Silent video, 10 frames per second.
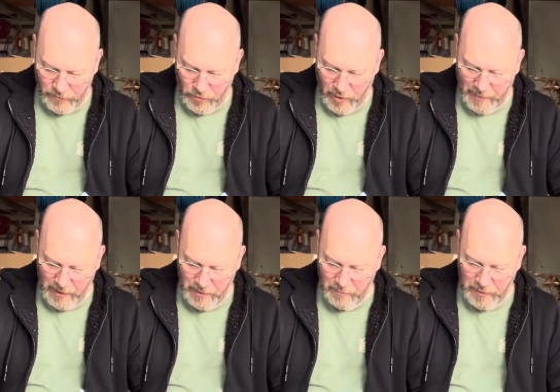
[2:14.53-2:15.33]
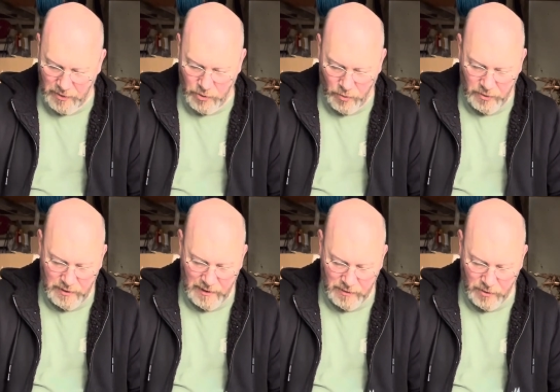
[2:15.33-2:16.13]
So I'll be sowing
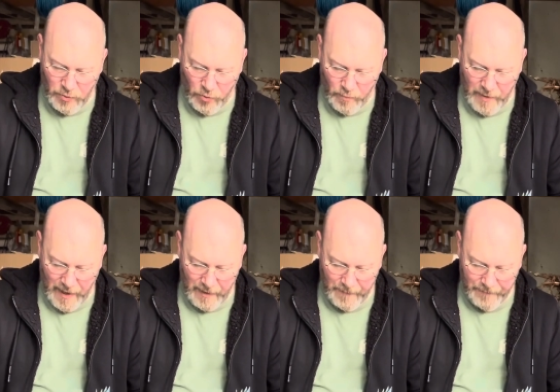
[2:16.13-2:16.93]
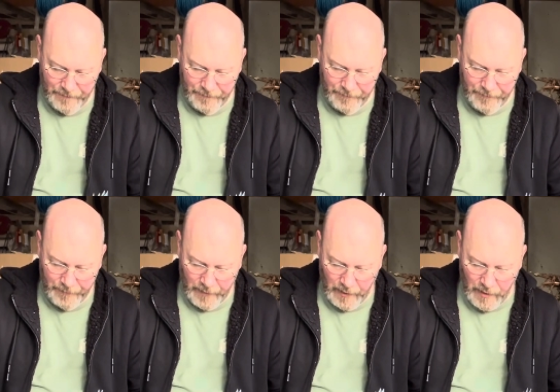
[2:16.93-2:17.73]
seeds at home then,
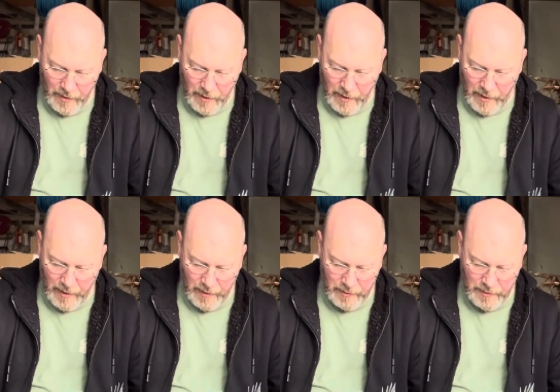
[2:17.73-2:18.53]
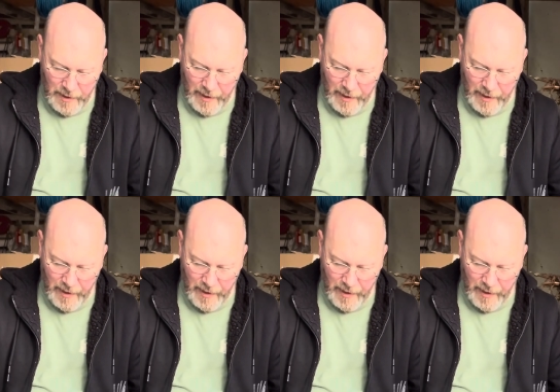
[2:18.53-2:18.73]
and